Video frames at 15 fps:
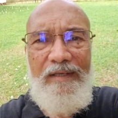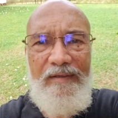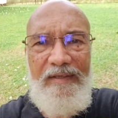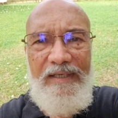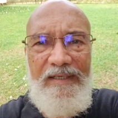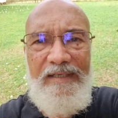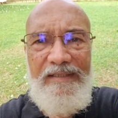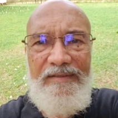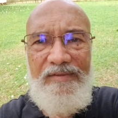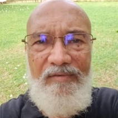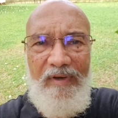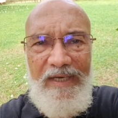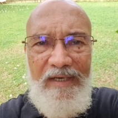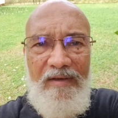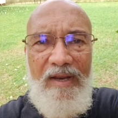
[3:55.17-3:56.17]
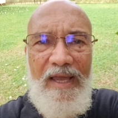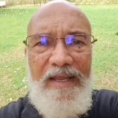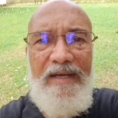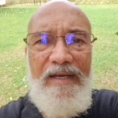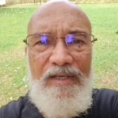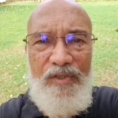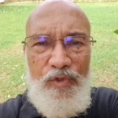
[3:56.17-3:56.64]
readers read
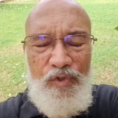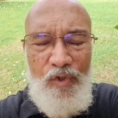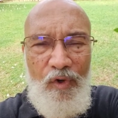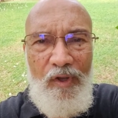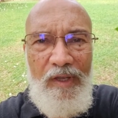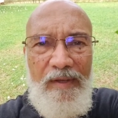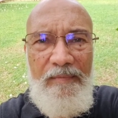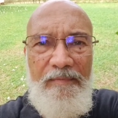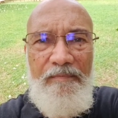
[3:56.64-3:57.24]
and enjoy?